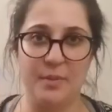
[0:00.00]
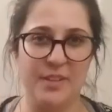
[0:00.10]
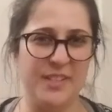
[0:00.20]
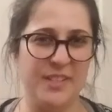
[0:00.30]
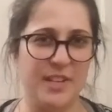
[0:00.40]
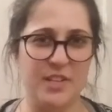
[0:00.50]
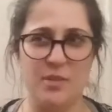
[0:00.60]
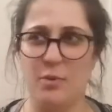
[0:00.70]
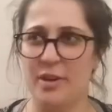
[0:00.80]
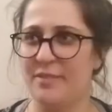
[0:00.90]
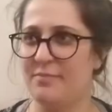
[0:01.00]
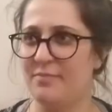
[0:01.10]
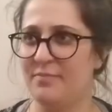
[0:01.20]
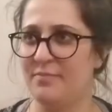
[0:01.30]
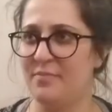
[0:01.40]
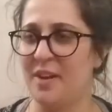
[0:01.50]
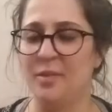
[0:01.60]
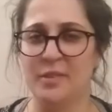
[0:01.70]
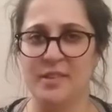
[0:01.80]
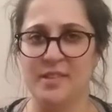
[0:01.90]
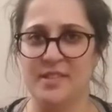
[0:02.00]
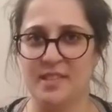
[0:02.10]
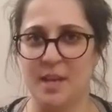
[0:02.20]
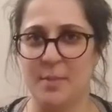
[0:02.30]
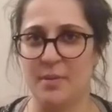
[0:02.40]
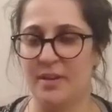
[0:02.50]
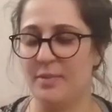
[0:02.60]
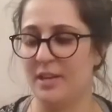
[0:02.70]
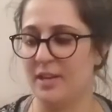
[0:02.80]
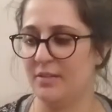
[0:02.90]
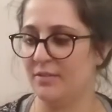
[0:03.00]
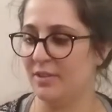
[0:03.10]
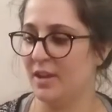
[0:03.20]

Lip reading: this is actually one I found in a skip, I believe,